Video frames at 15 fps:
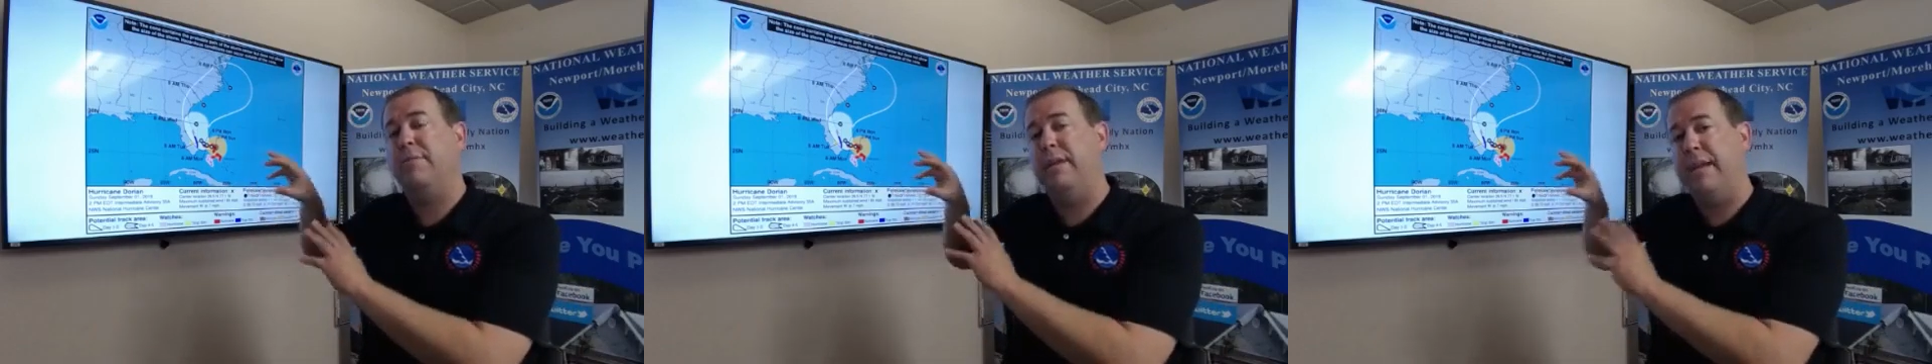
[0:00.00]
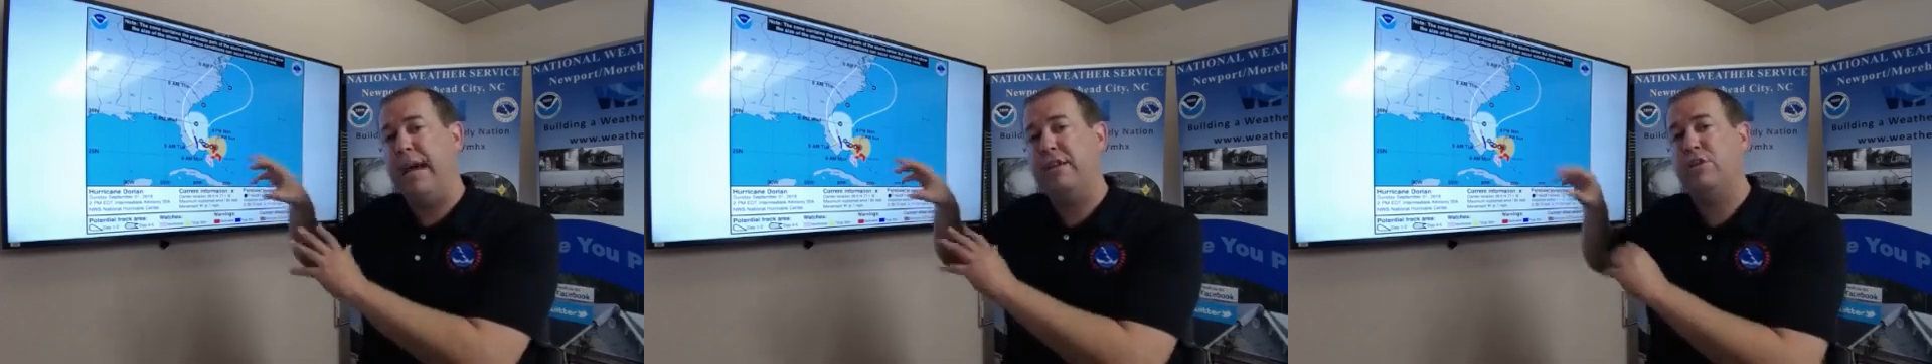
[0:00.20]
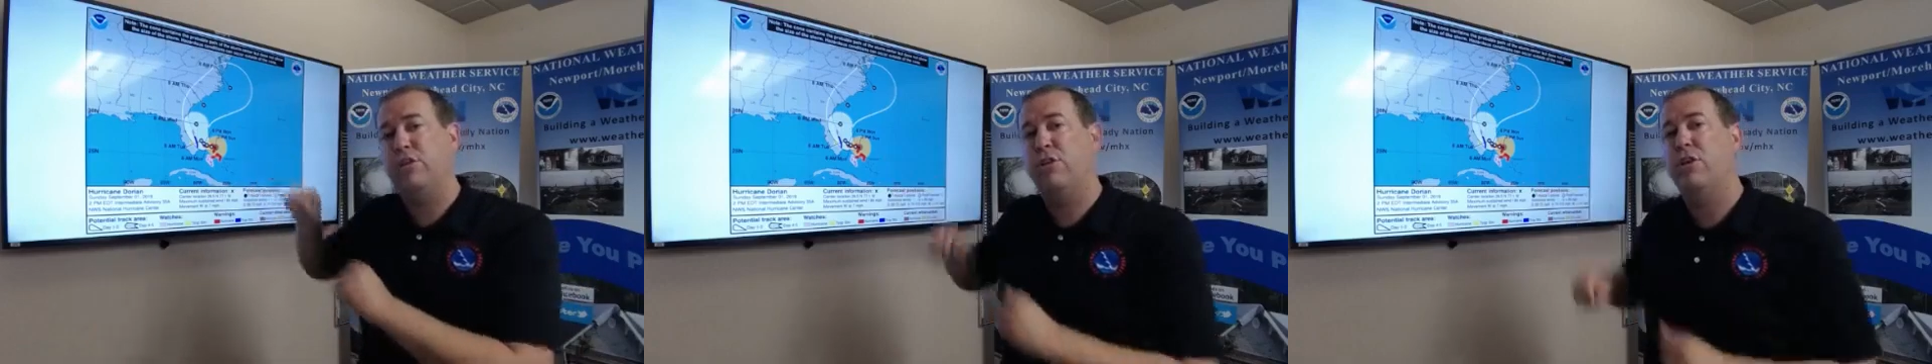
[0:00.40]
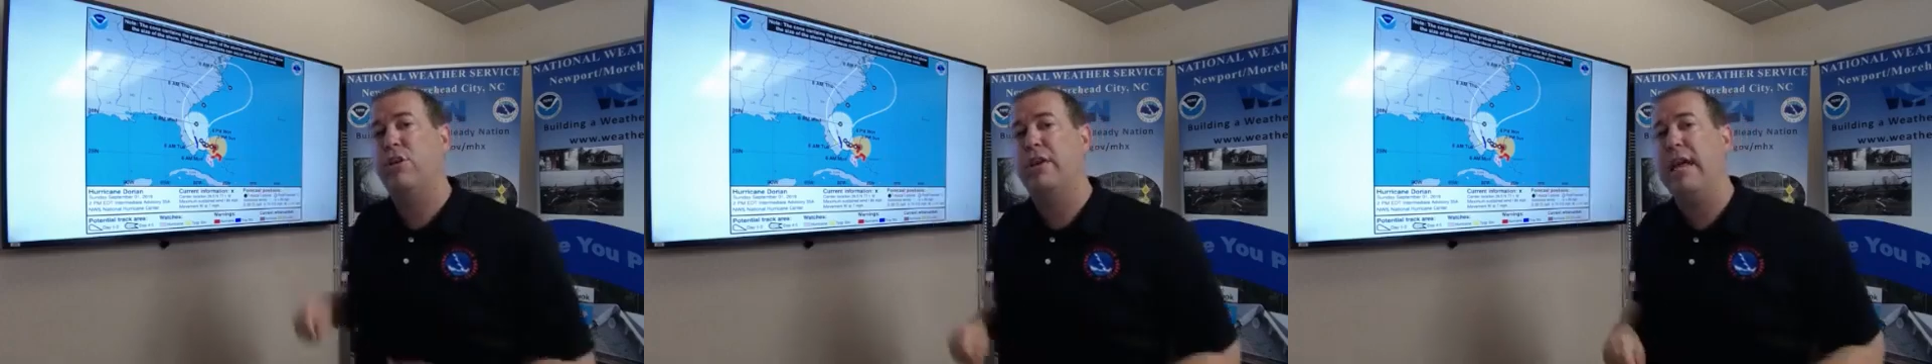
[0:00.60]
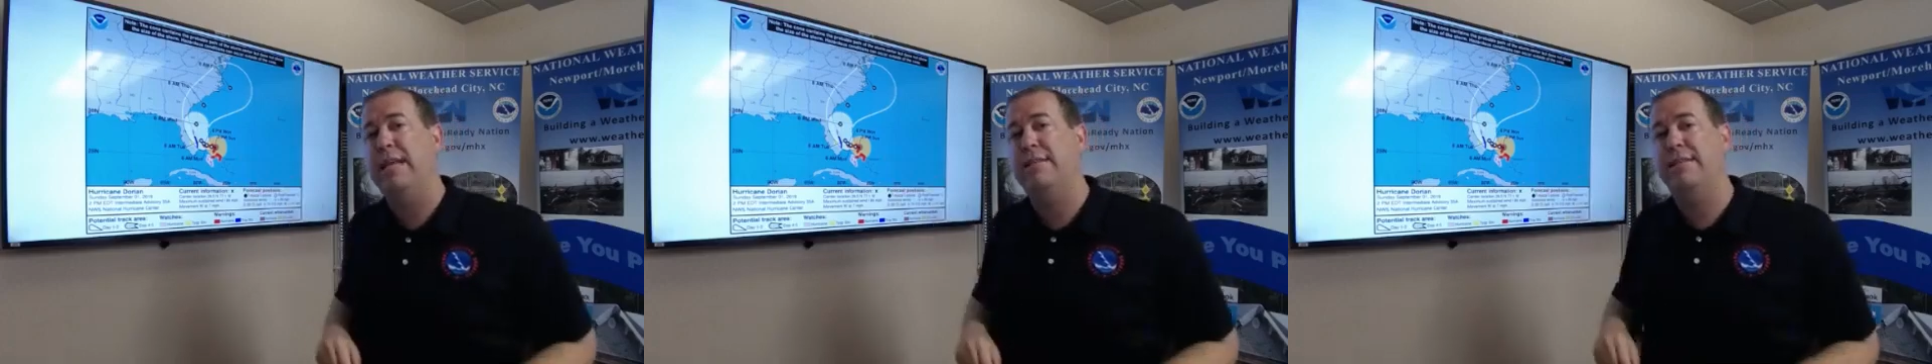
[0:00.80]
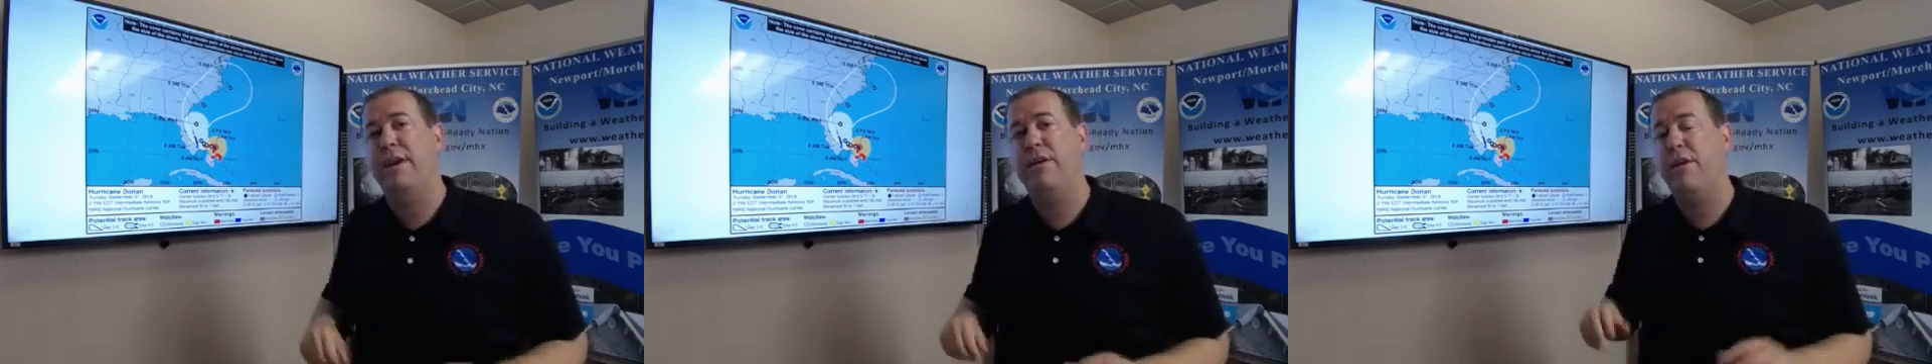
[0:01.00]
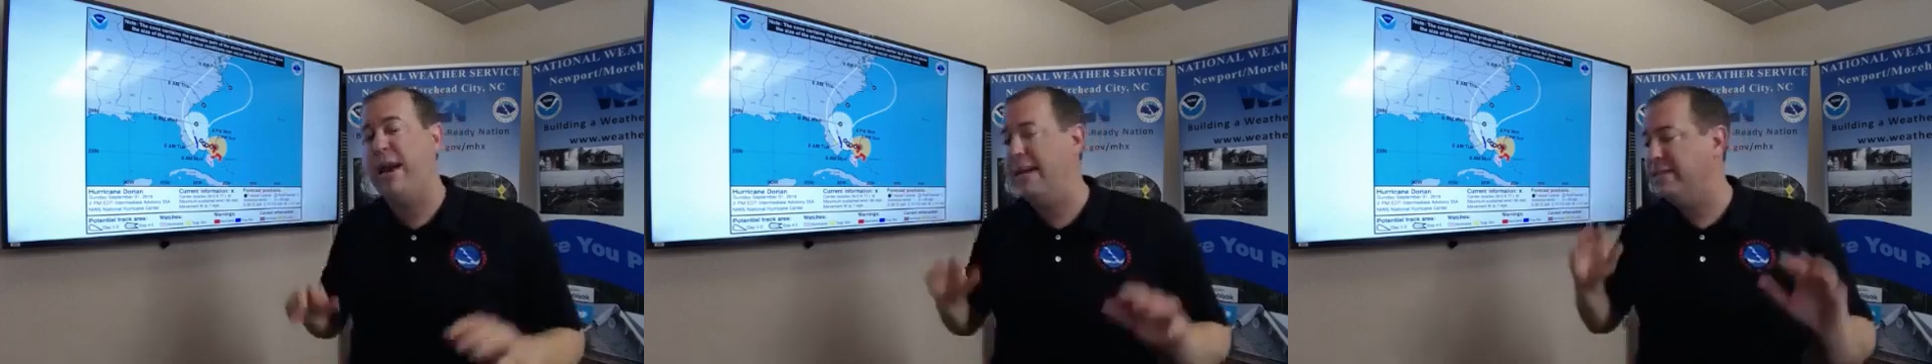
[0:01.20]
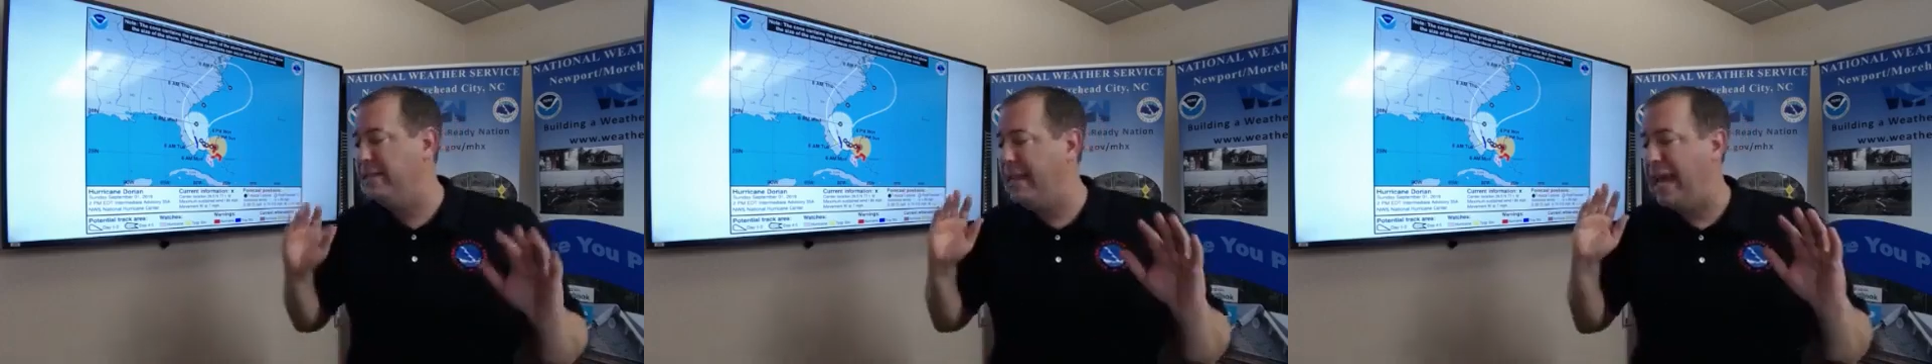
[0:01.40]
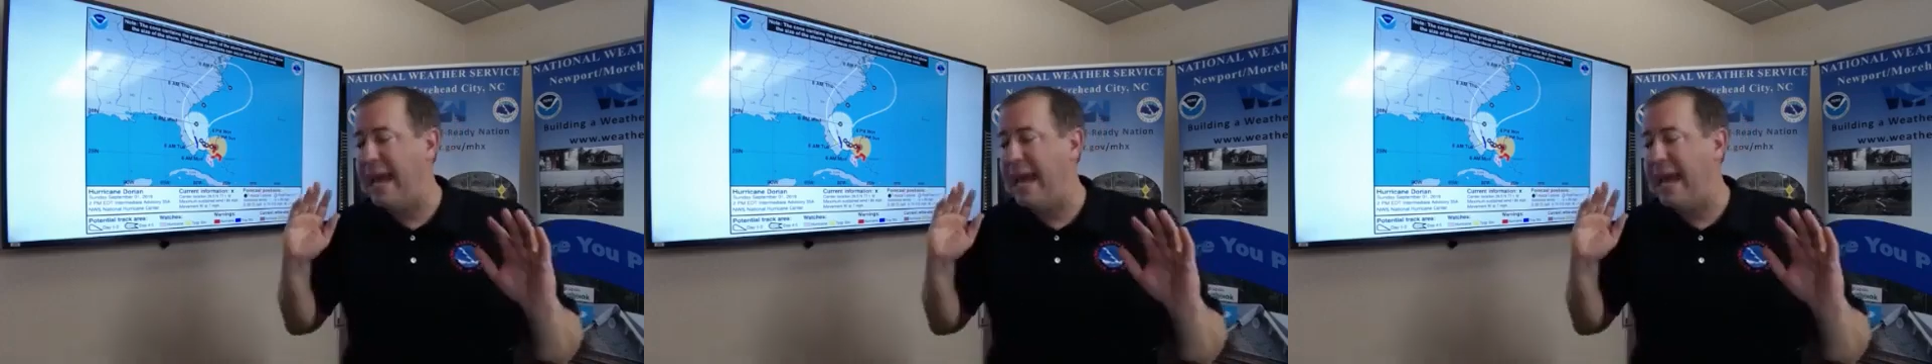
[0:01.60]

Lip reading: The National Hurricane Center has an